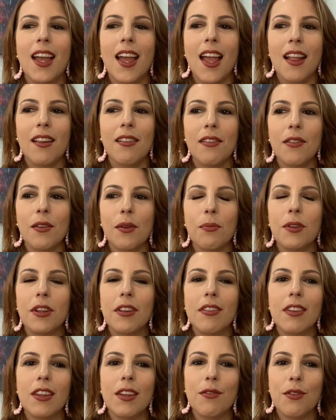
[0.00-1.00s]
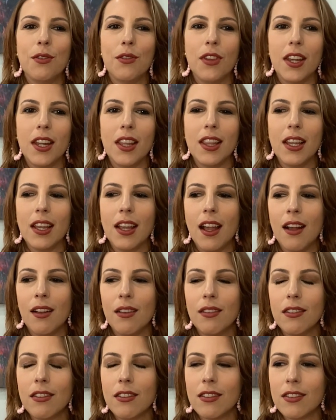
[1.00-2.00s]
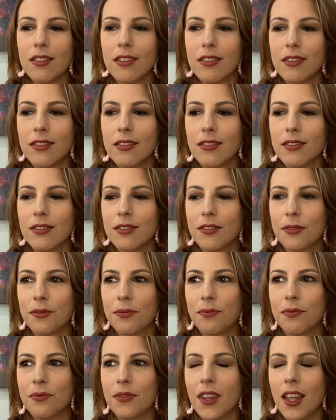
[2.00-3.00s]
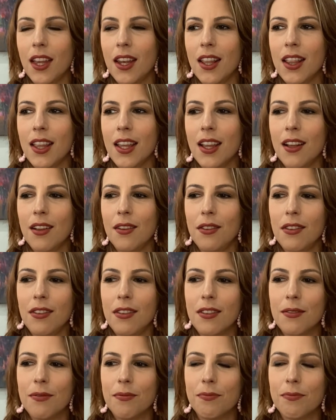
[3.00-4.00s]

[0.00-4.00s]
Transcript: And so I'm going to see if there's anything else. Anything else?